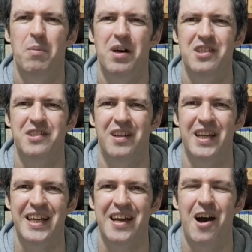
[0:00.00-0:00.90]

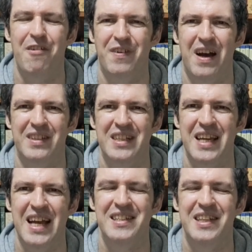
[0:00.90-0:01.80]
Personally, I found this
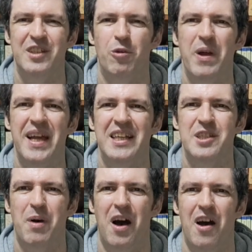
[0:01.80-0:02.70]
ending the
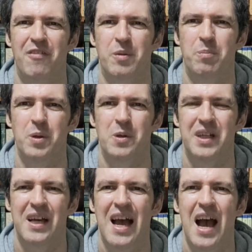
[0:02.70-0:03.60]
weakest part of the book,